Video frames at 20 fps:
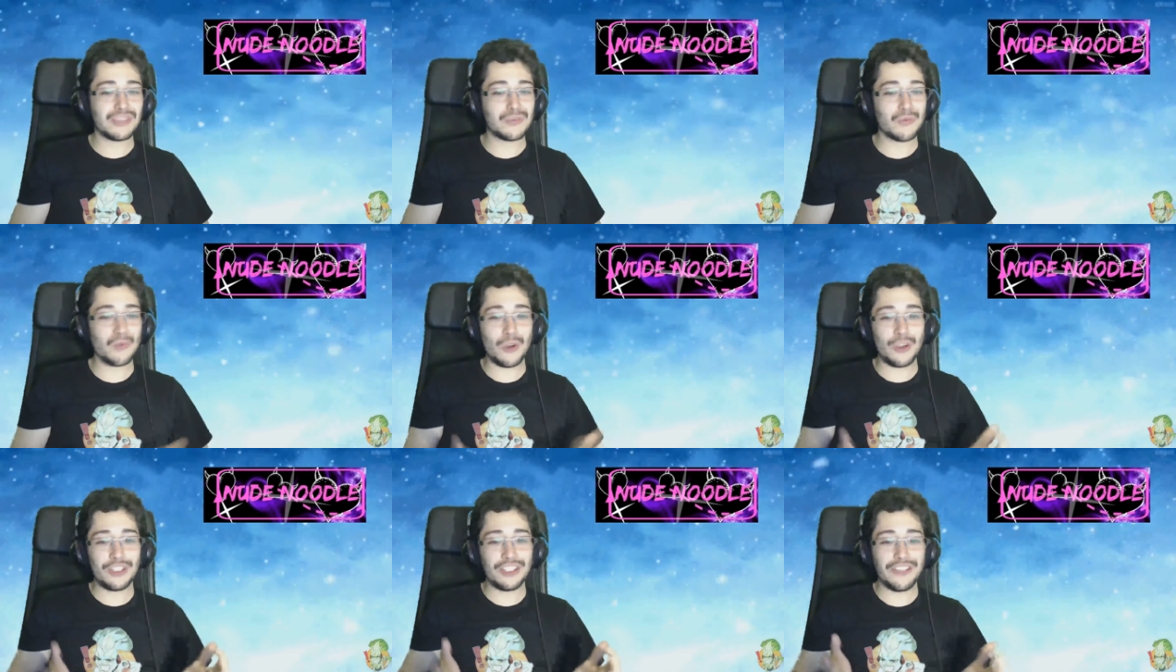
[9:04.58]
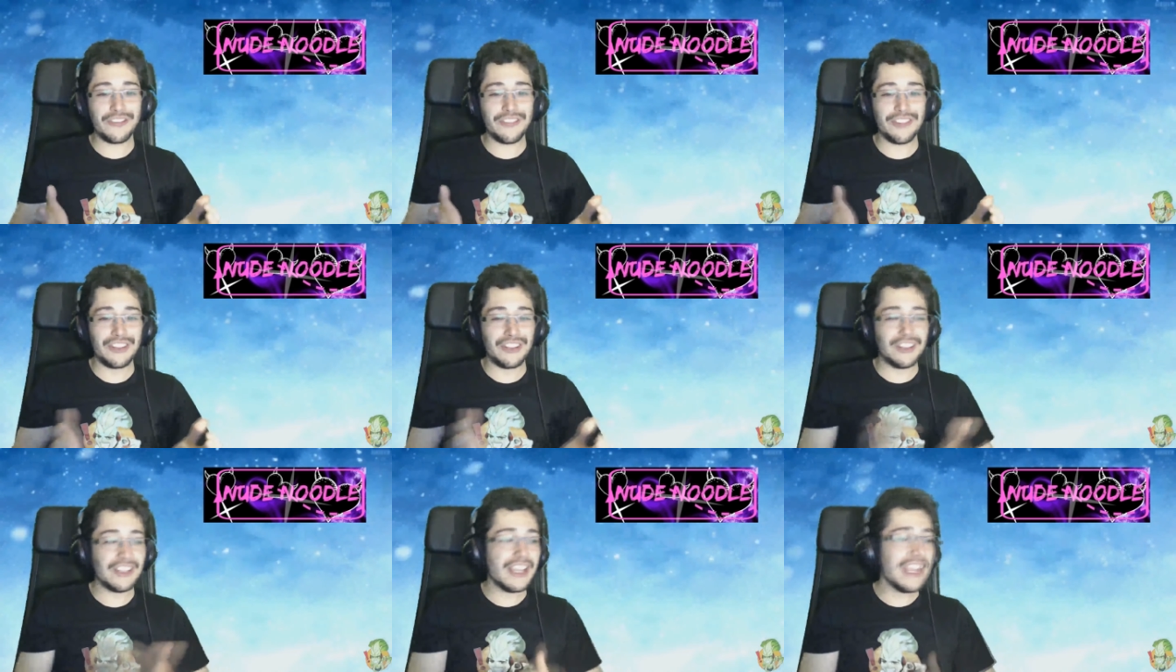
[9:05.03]

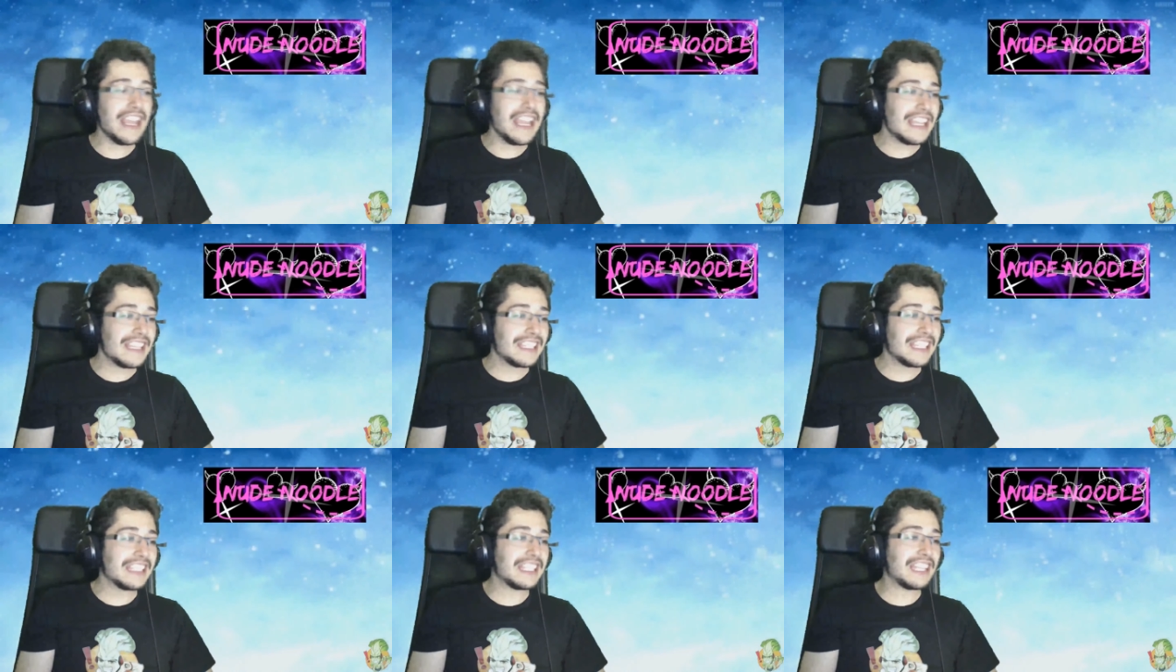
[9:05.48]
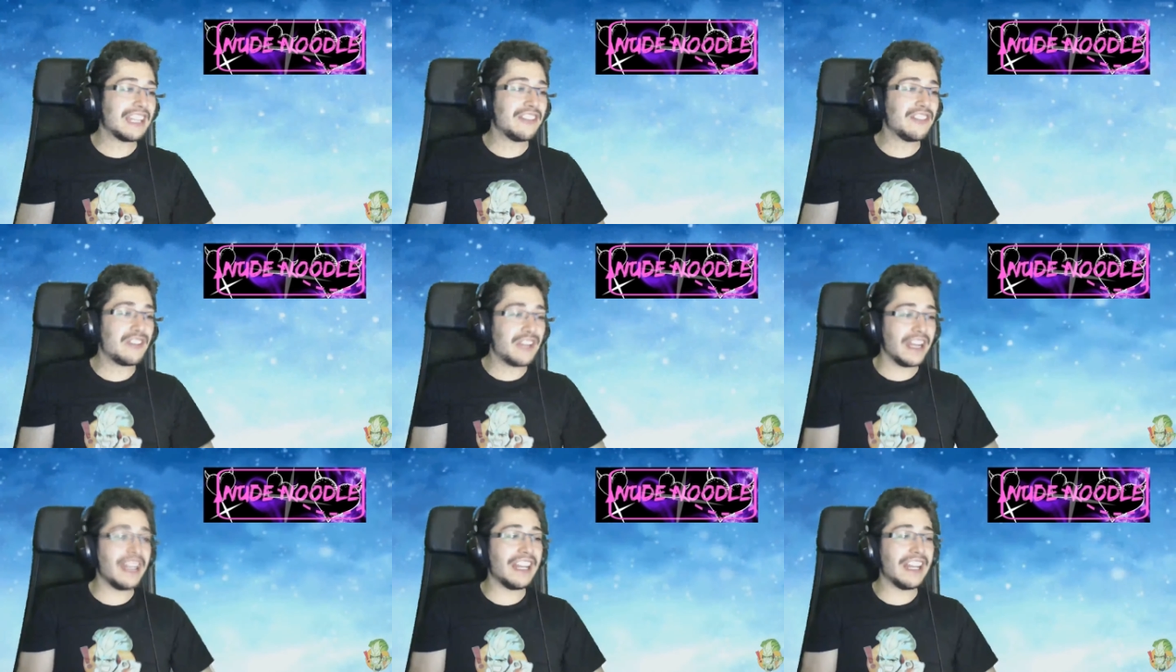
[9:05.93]
wonderful. She's a
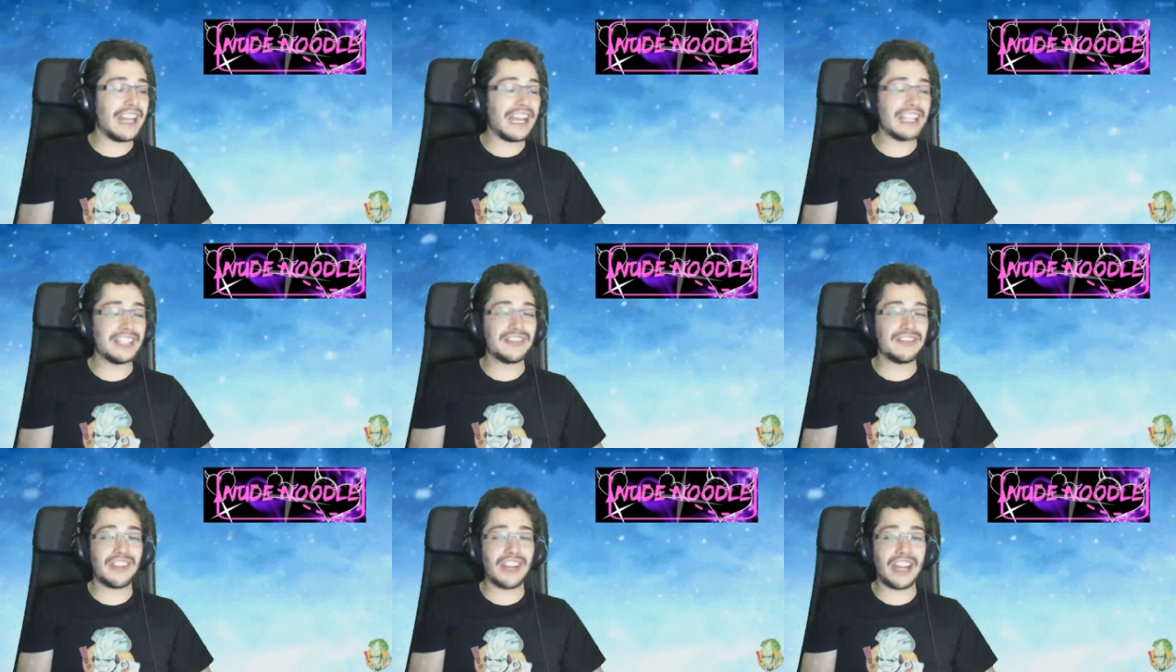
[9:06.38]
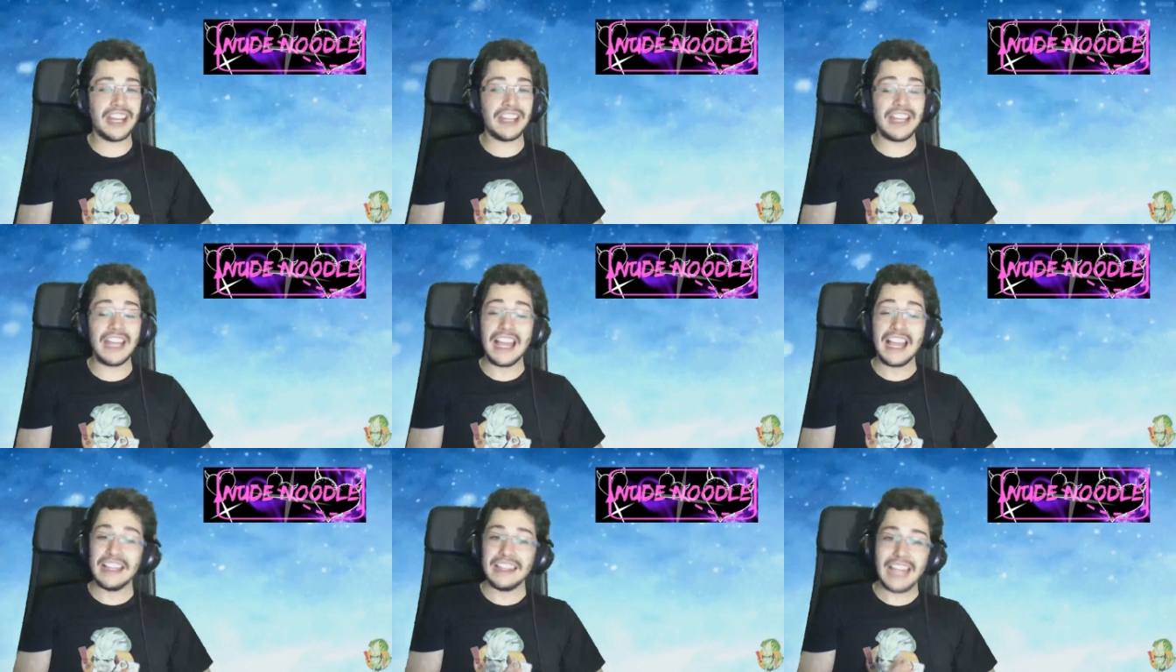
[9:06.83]
really nice friend.
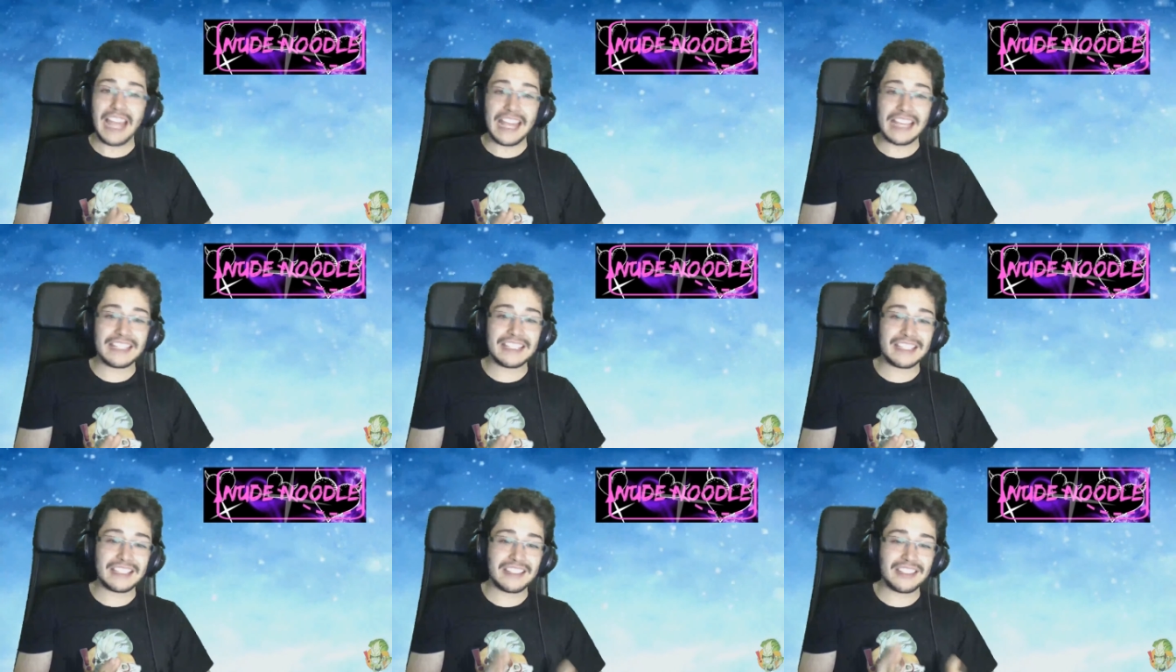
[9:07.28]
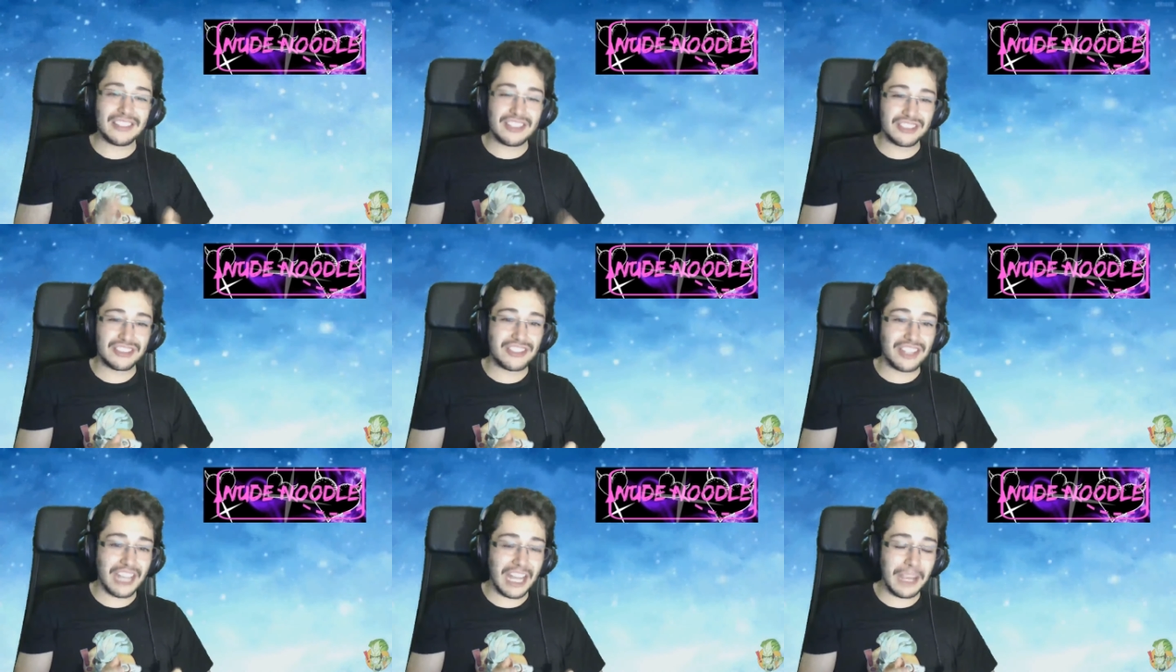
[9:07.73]
Last
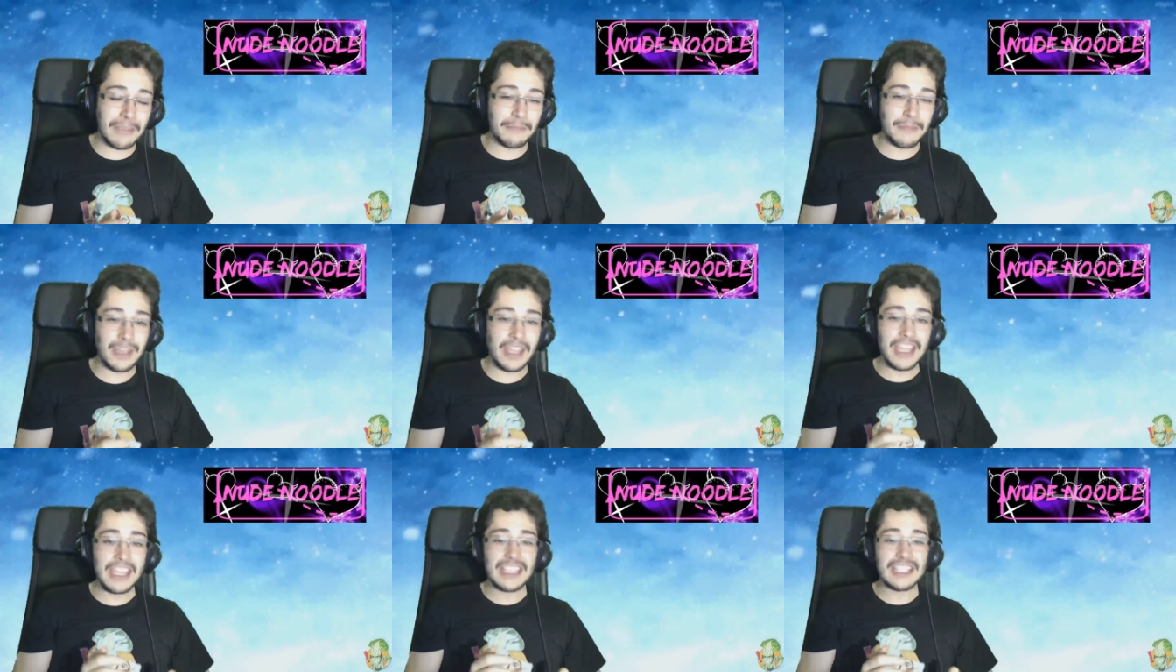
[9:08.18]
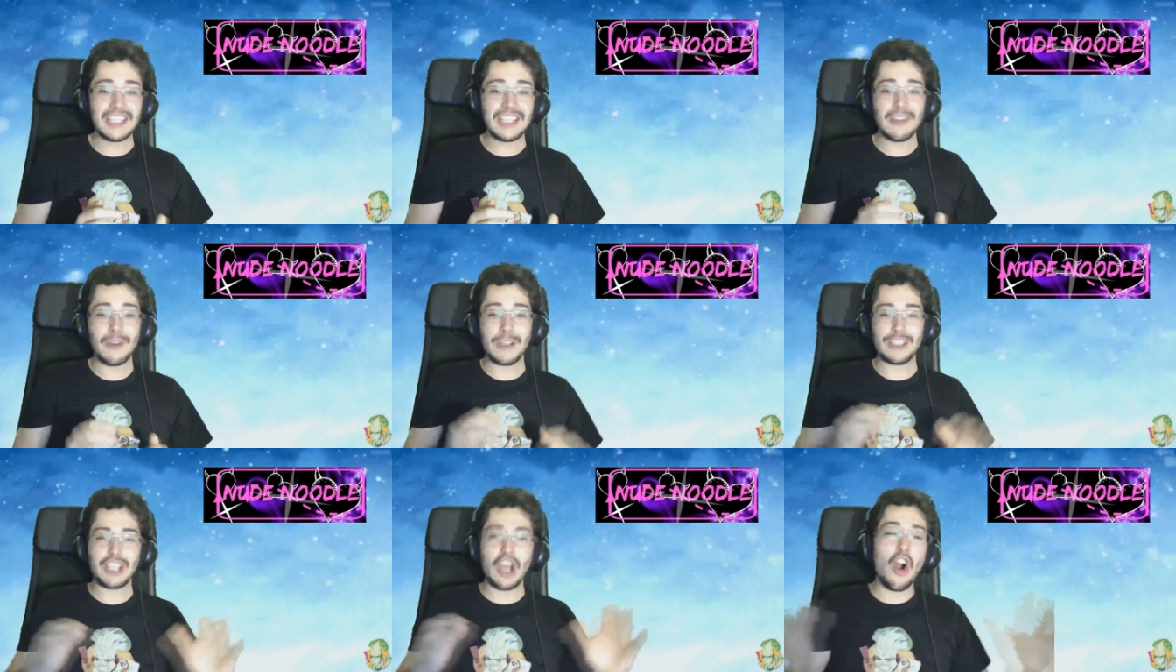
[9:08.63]
stream, she
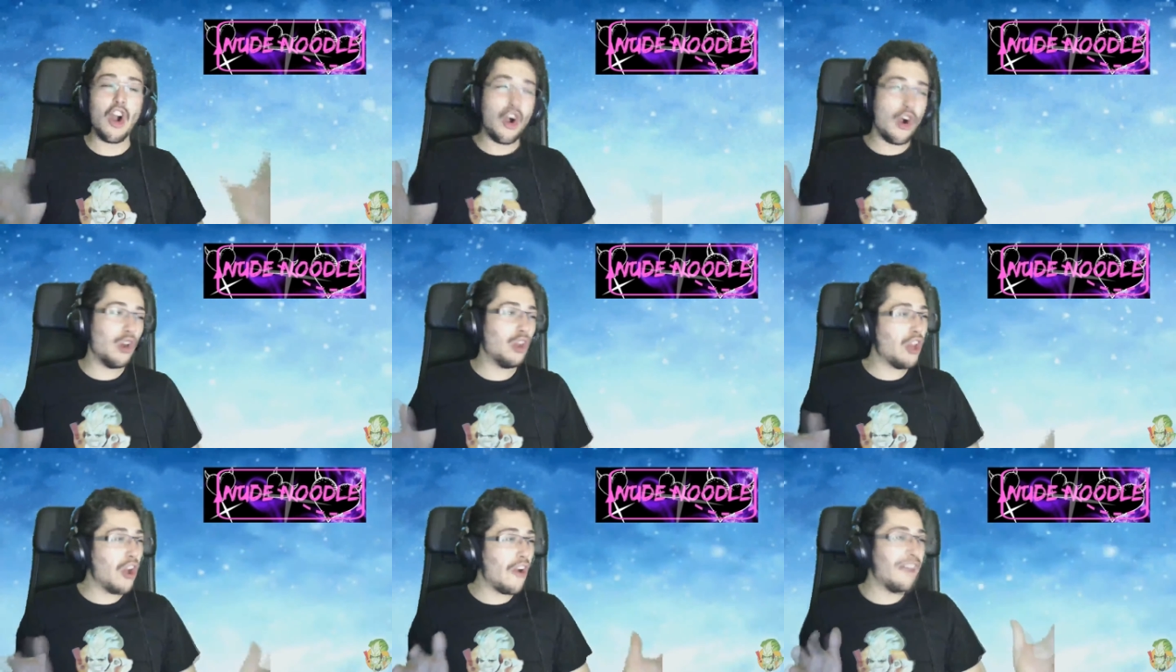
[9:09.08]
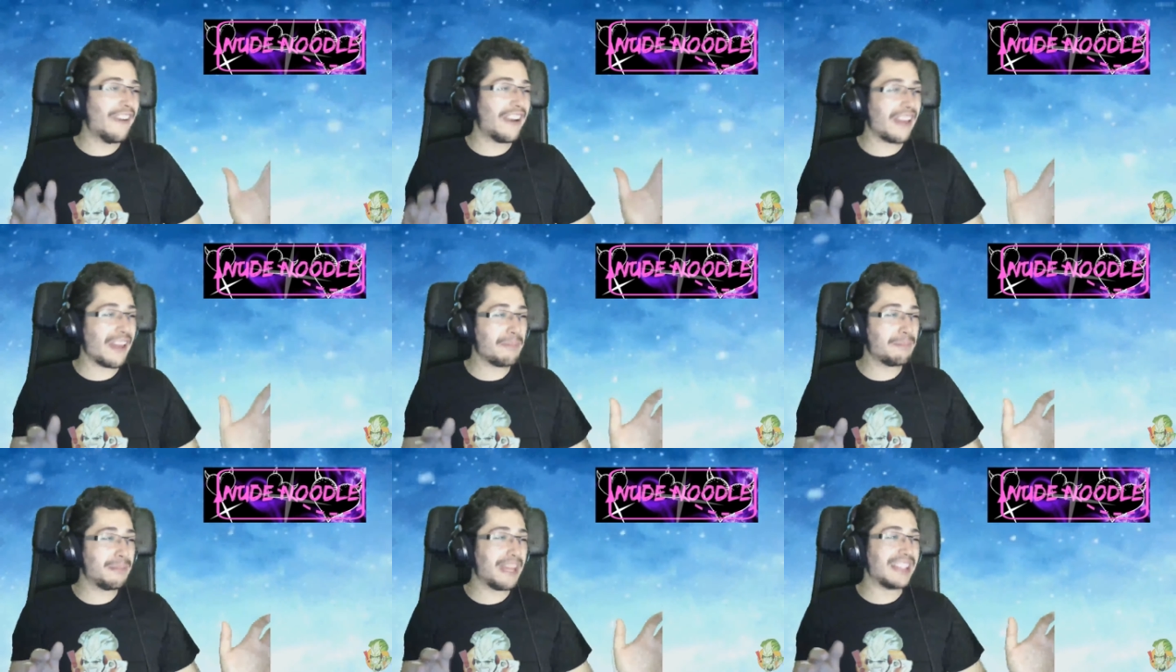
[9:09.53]
was all over
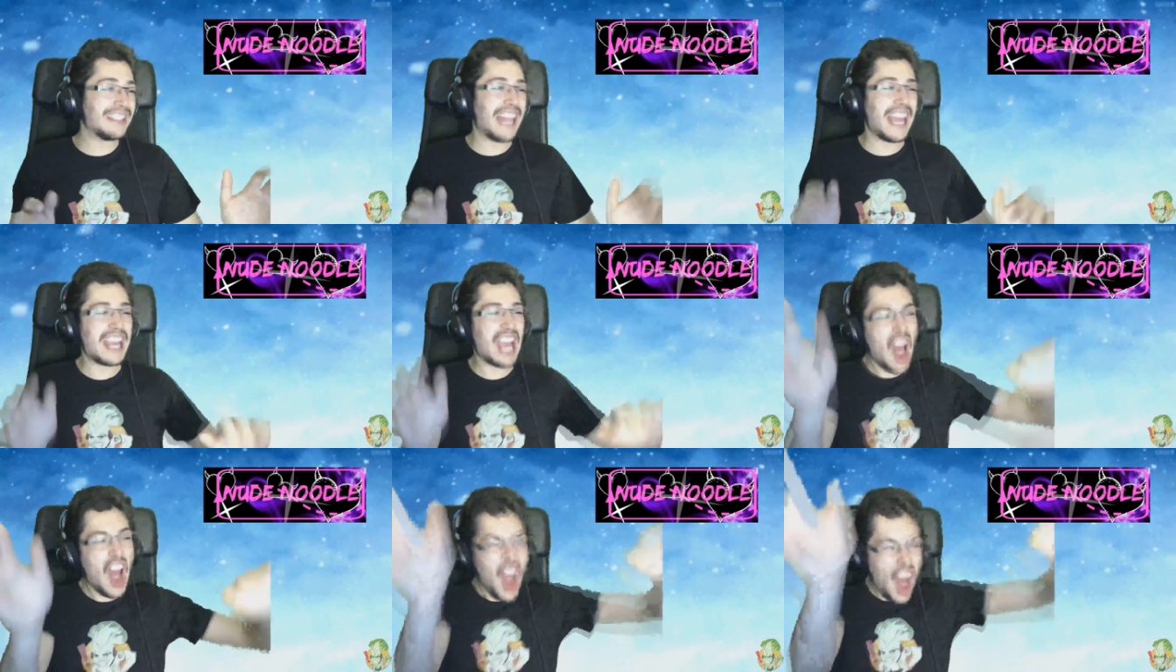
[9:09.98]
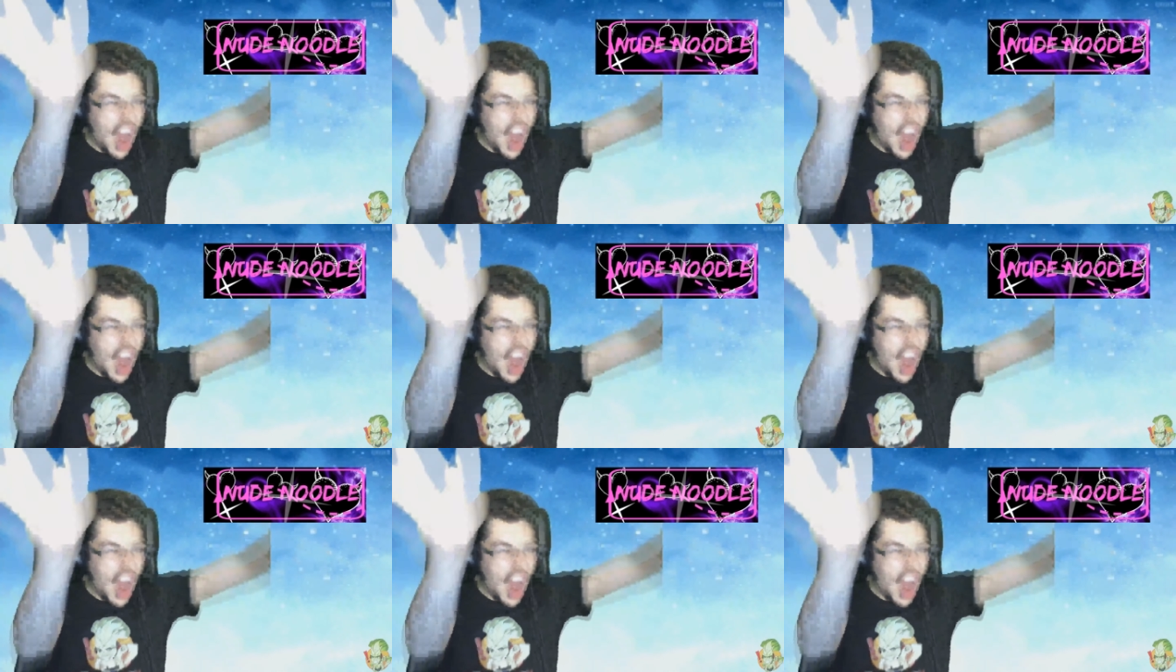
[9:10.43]
the place, like...